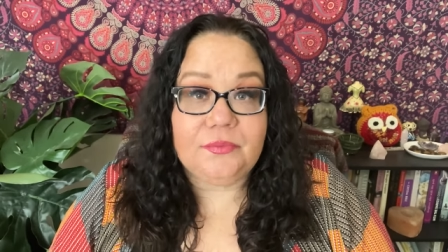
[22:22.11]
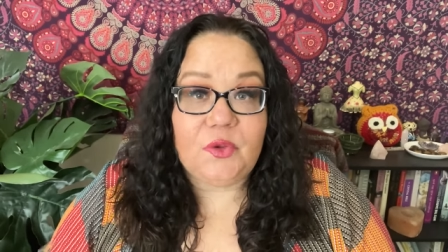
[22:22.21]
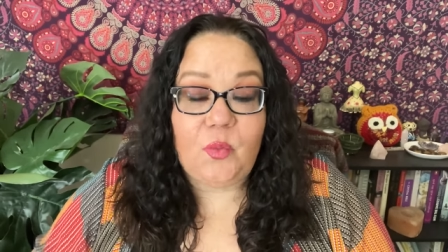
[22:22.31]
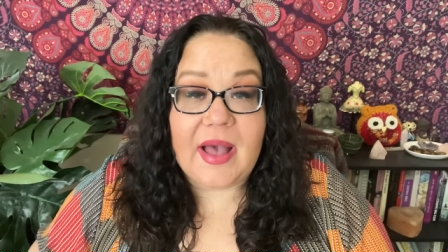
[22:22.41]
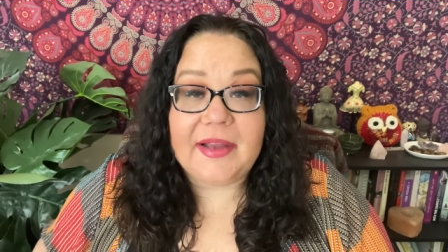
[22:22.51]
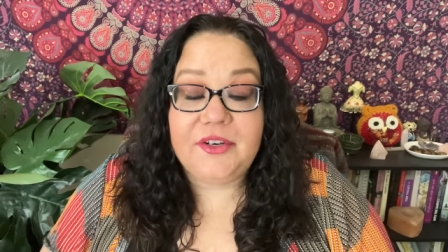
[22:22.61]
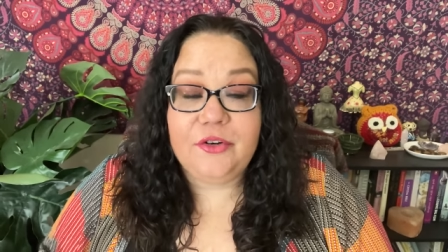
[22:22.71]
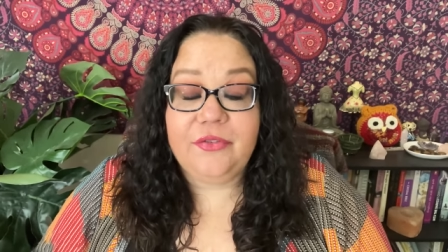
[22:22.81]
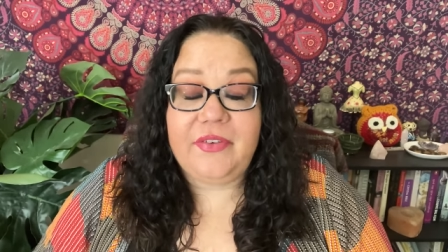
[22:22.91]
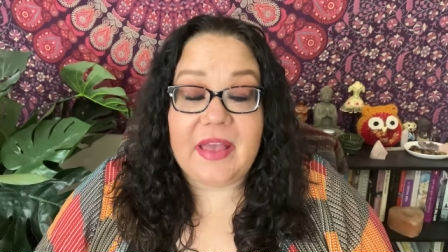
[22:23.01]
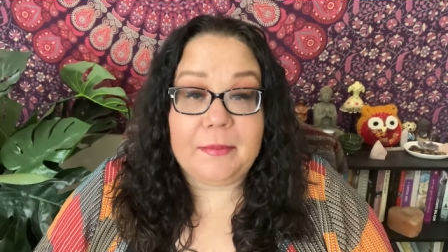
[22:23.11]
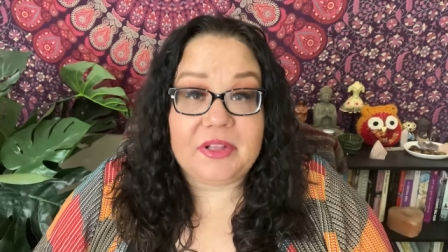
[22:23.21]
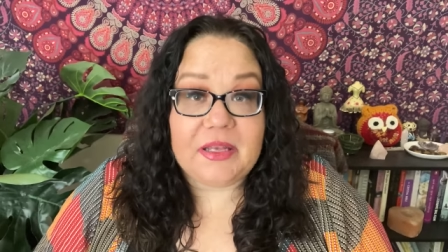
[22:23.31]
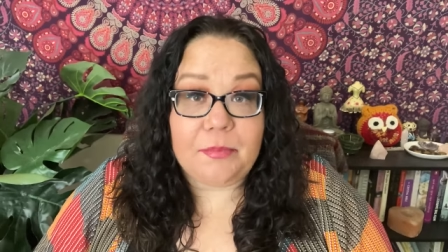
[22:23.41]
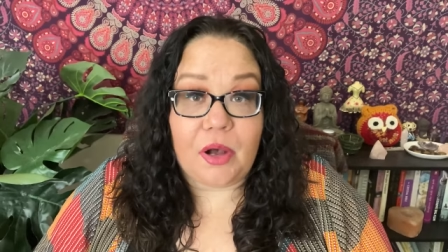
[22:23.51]
The Wagner
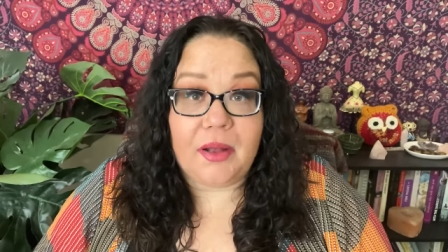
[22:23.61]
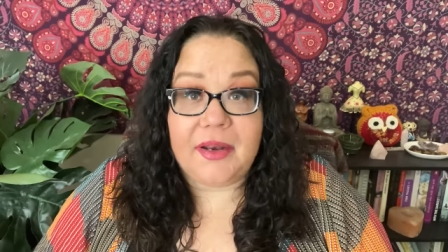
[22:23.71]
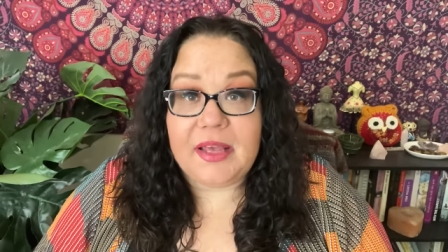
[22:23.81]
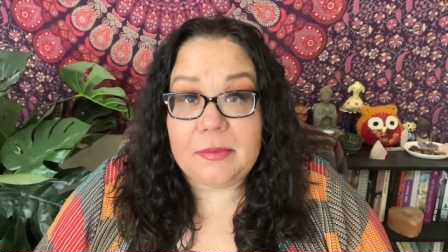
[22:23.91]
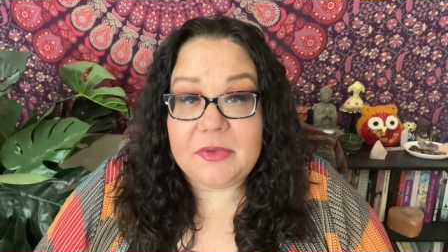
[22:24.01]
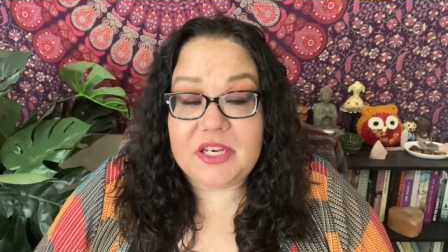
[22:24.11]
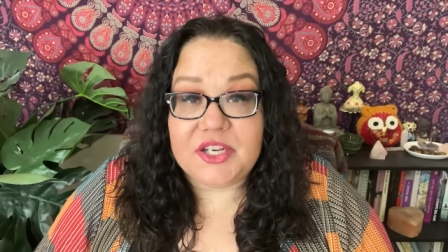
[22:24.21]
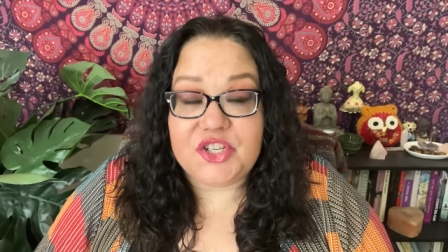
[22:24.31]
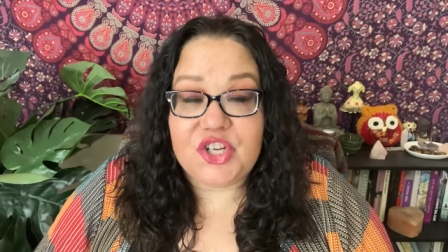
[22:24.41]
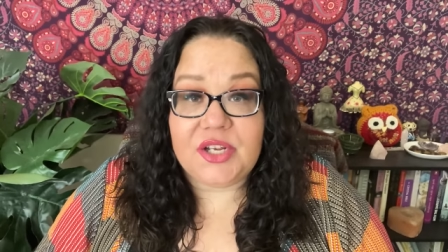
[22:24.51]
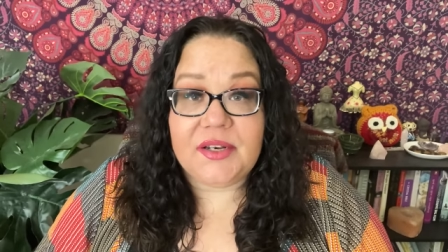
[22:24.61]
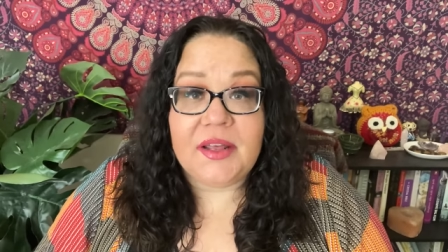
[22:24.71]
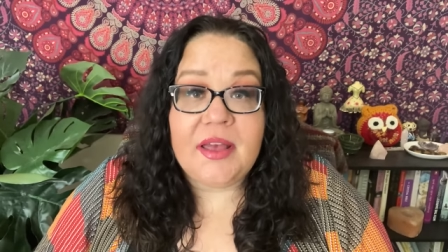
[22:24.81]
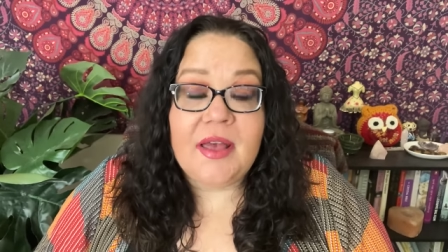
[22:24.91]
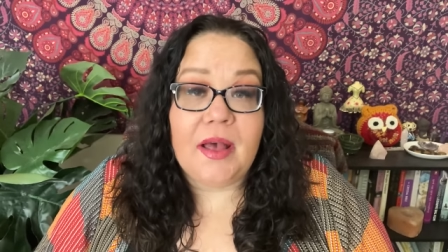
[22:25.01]
family bought ammunition,
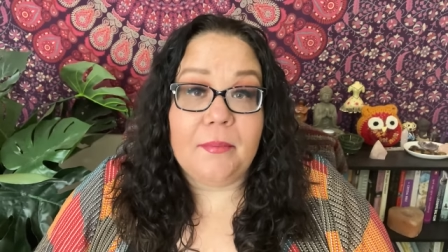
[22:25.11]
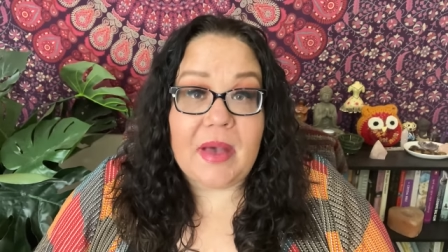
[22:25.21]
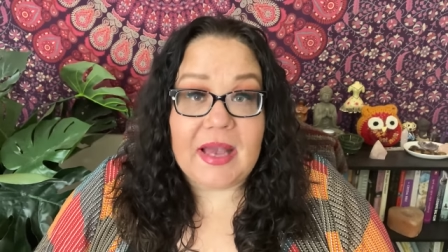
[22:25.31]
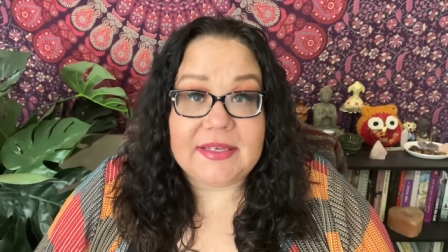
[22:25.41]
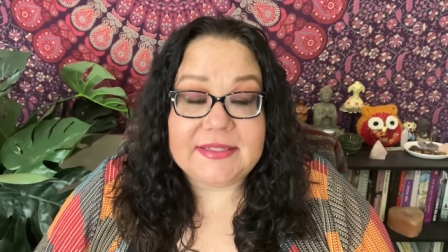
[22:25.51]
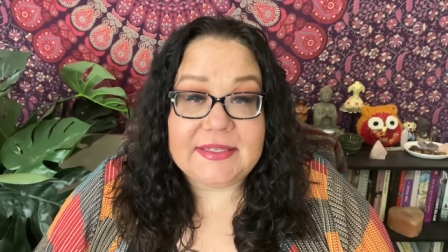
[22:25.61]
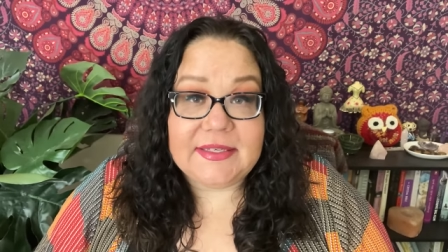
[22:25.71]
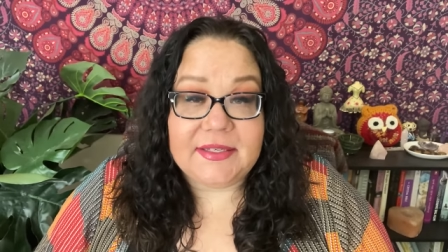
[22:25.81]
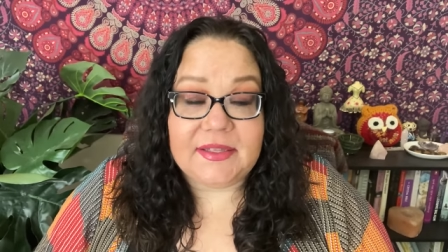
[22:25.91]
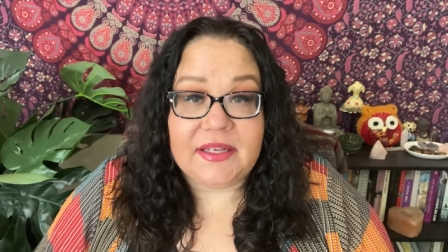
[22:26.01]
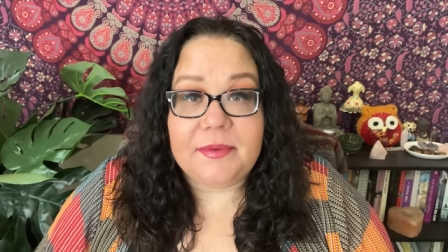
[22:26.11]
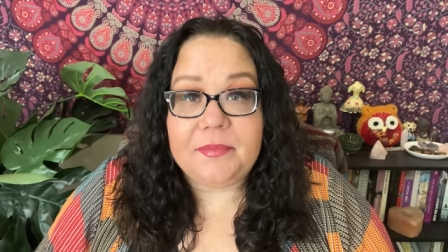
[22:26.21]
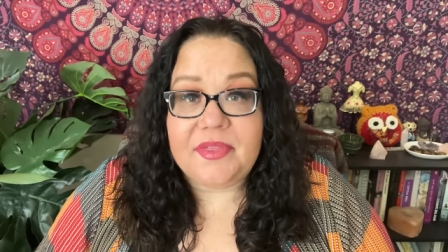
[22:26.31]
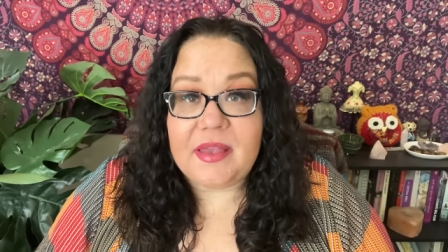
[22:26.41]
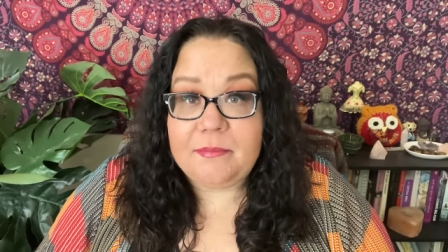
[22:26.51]
a magazine clip,
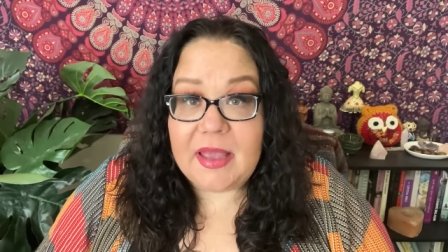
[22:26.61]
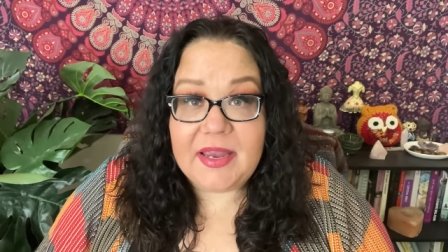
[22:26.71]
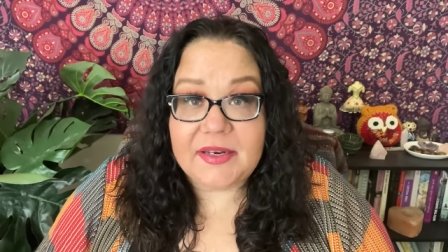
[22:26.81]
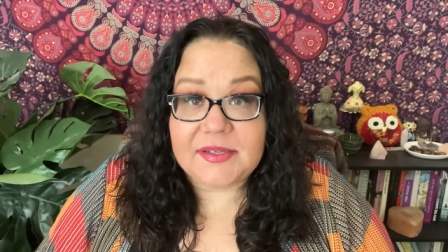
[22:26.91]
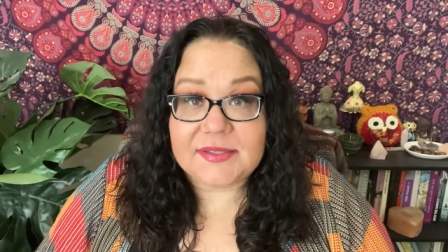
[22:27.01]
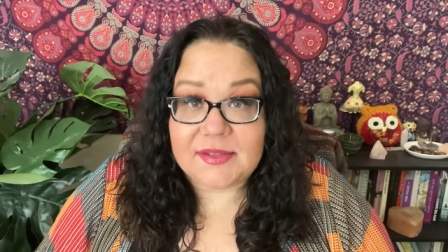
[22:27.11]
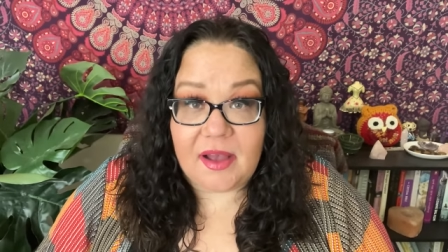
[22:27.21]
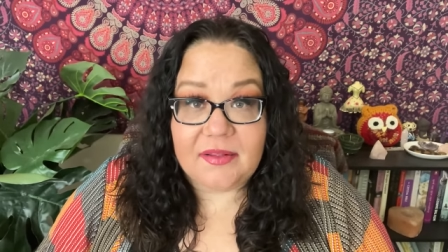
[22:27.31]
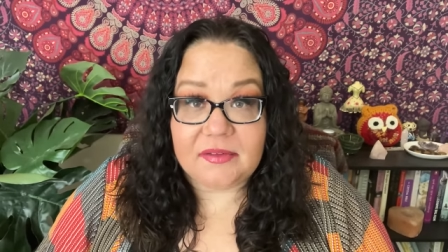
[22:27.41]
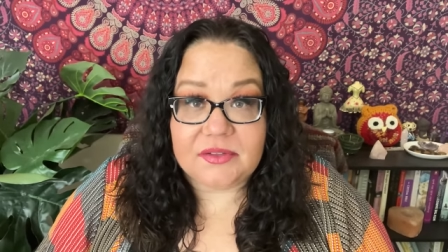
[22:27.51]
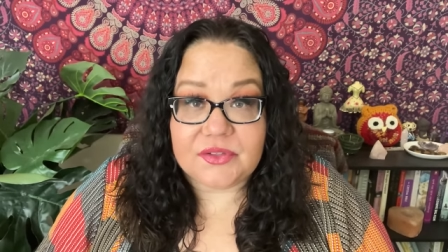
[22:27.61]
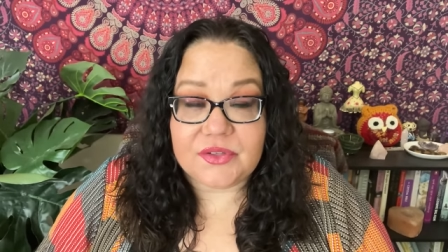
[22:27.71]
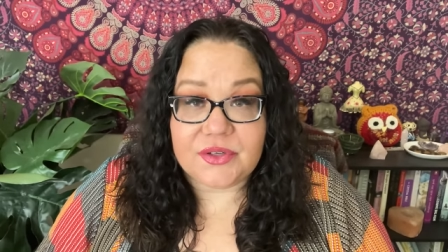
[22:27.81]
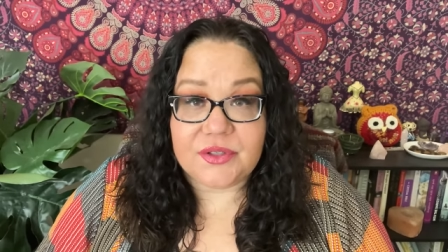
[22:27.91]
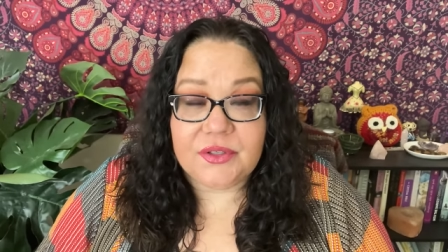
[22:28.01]
they made a
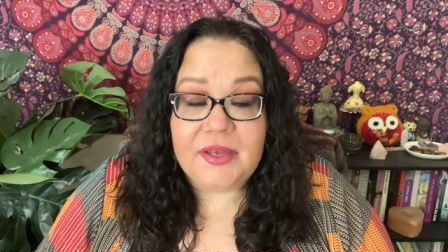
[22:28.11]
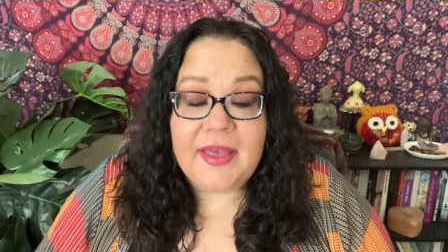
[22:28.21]
silencer,